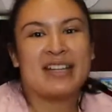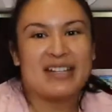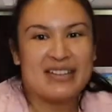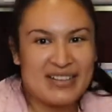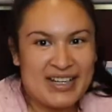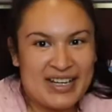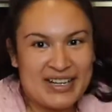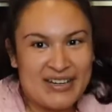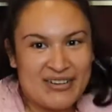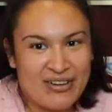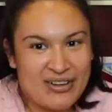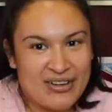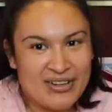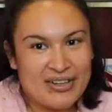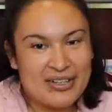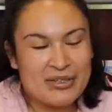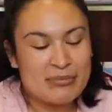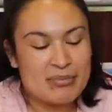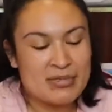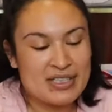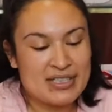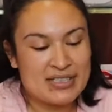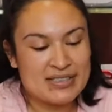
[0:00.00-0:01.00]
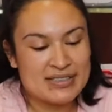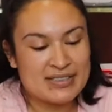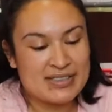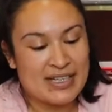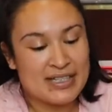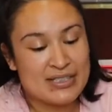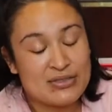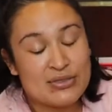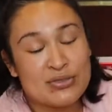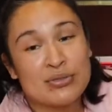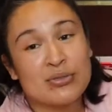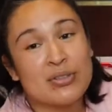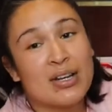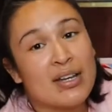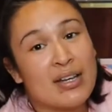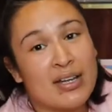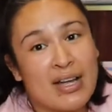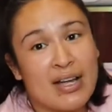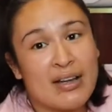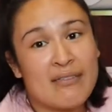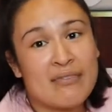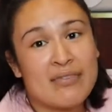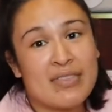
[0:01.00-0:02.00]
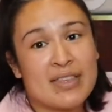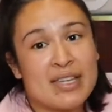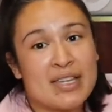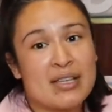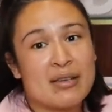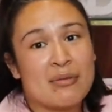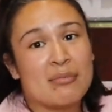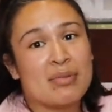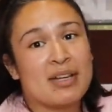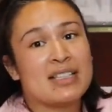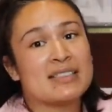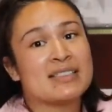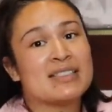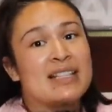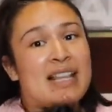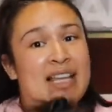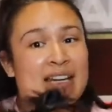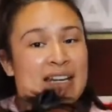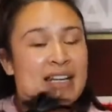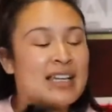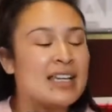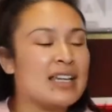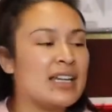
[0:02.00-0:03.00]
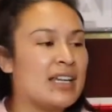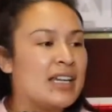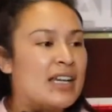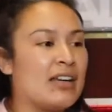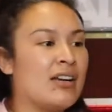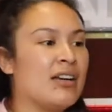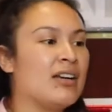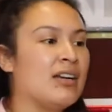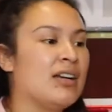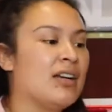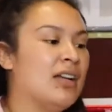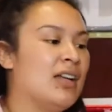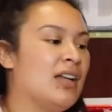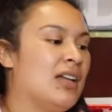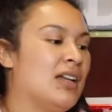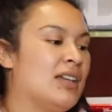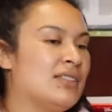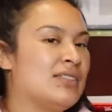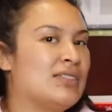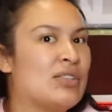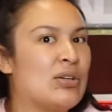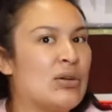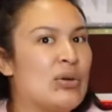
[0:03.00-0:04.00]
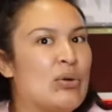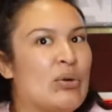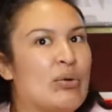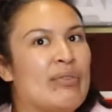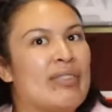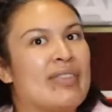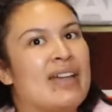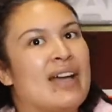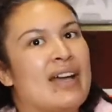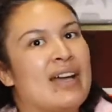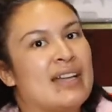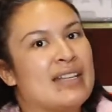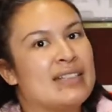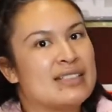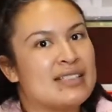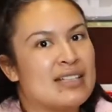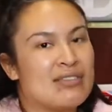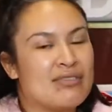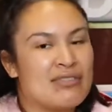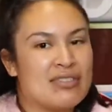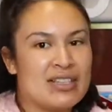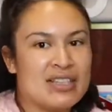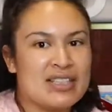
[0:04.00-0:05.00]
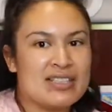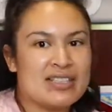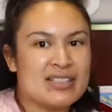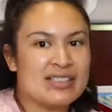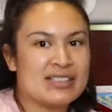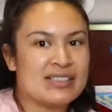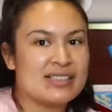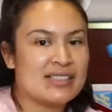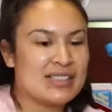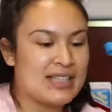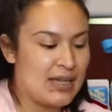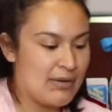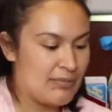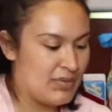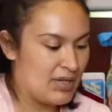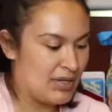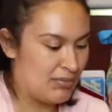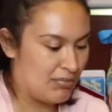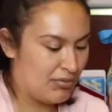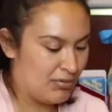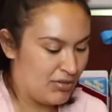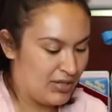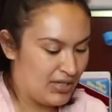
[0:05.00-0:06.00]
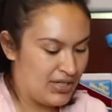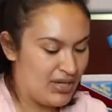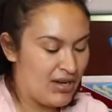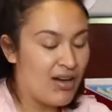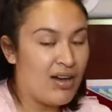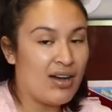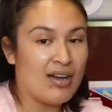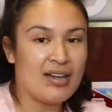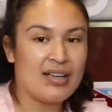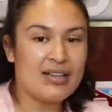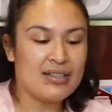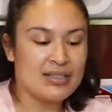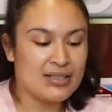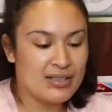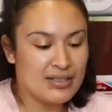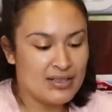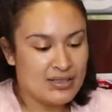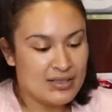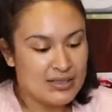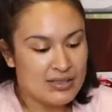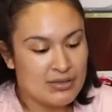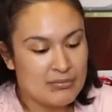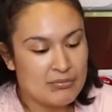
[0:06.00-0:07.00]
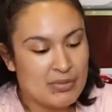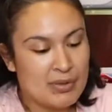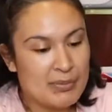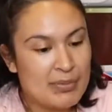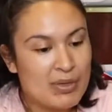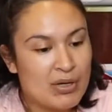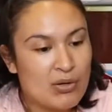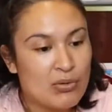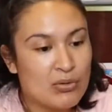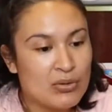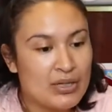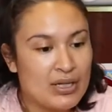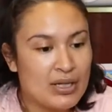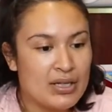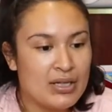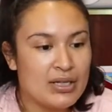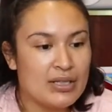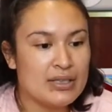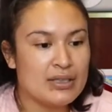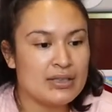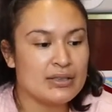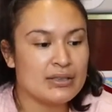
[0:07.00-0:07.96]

light on because I do not have the best lighting in here. So that definitely does get me pretty hot. Oh, but hold on.